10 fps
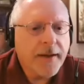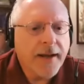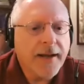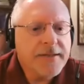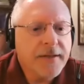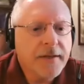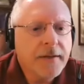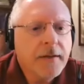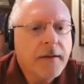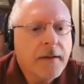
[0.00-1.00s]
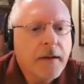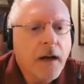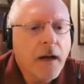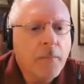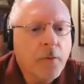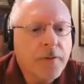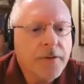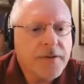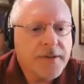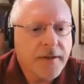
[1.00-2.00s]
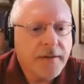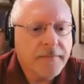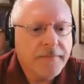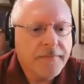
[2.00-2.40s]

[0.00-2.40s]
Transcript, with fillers: And I said, Humble yourself.